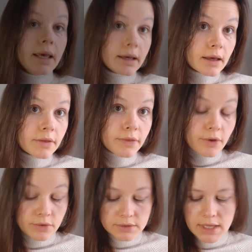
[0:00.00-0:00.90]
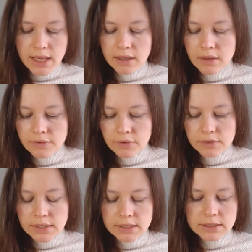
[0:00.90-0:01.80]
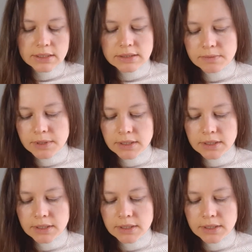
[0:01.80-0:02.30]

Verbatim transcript: Agathon. Agathon and his